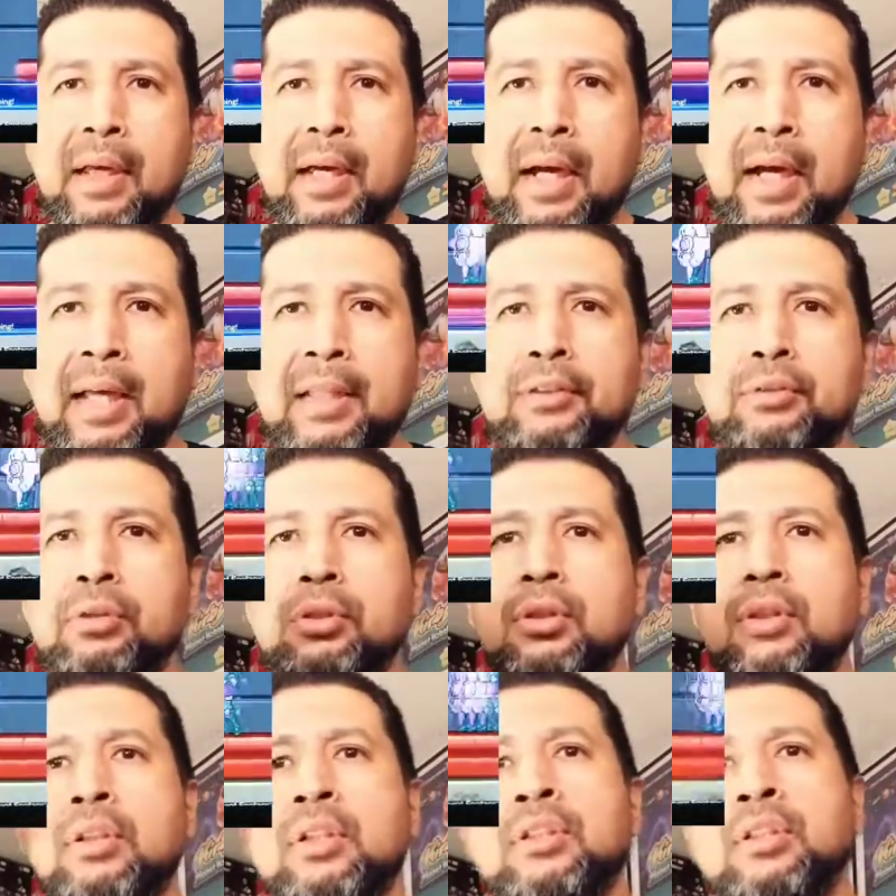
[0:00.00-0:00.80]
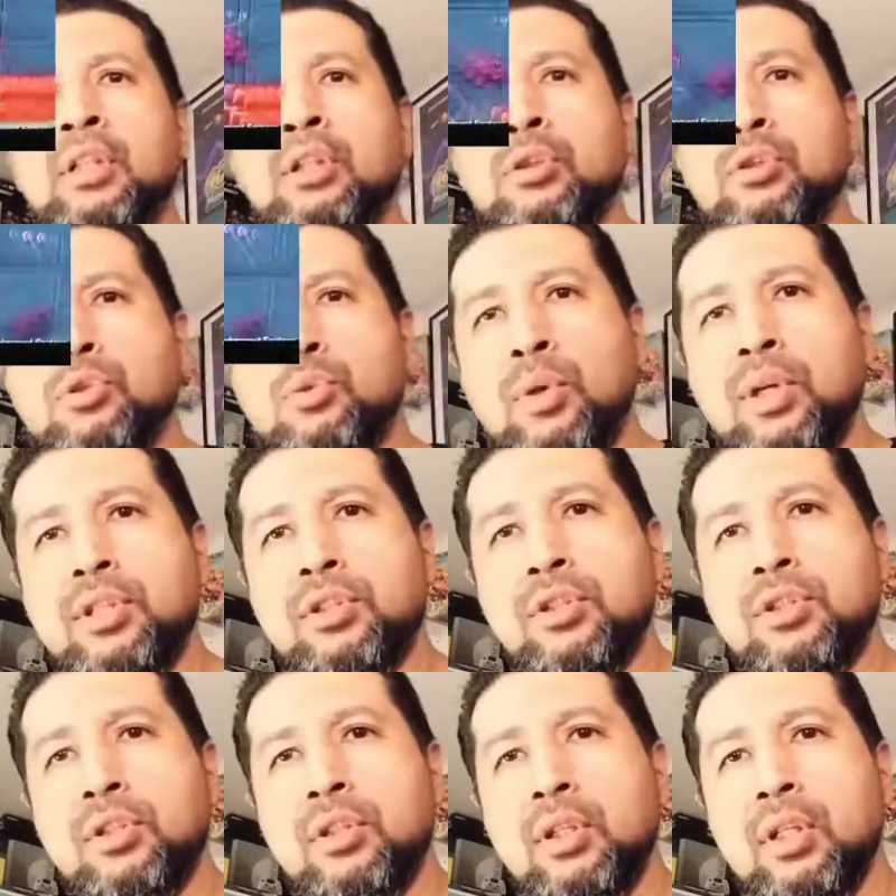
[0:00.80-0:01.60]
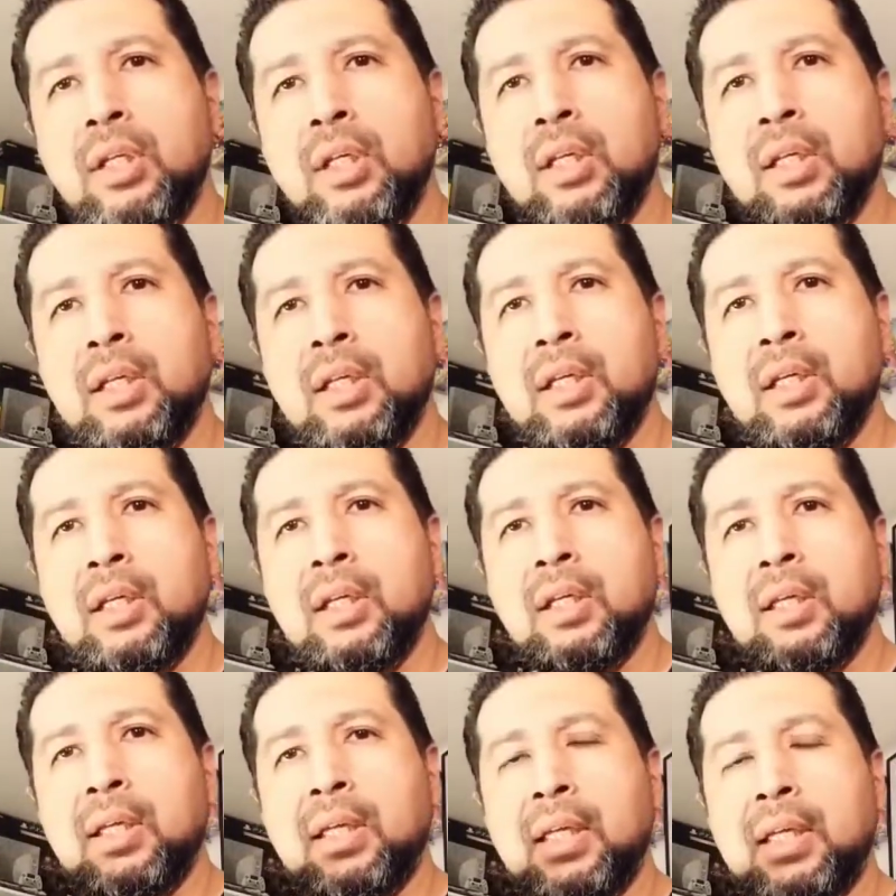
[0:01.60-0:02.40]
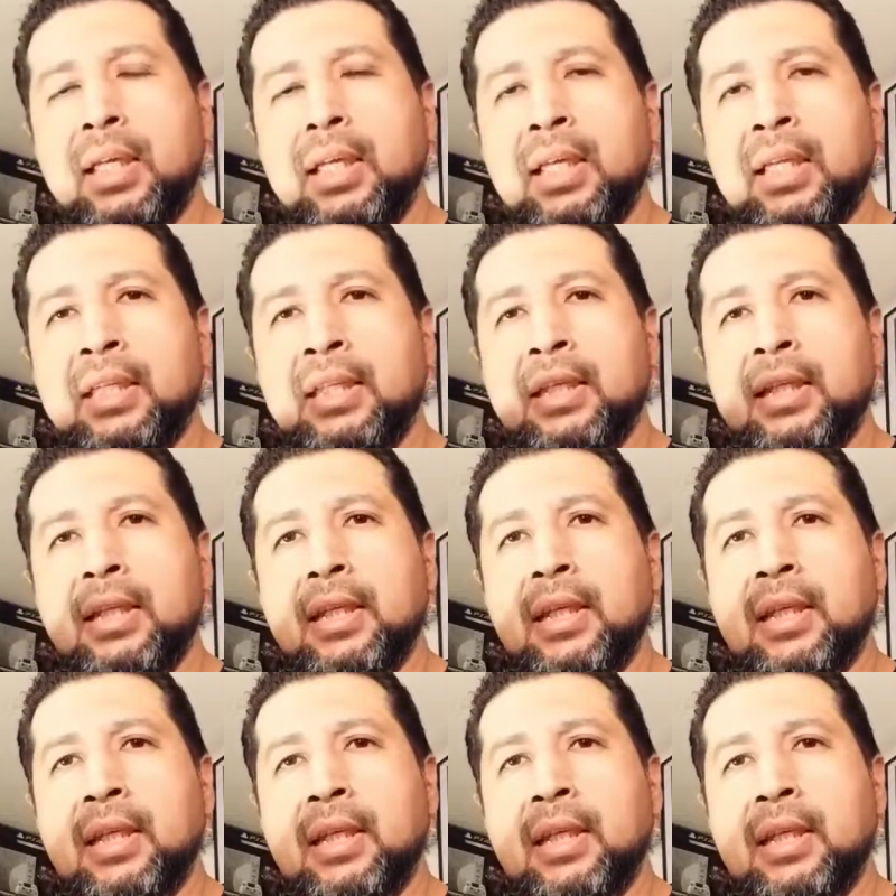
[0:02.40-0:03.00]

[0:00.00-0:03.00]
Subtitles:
onto the Nintendo Switch, and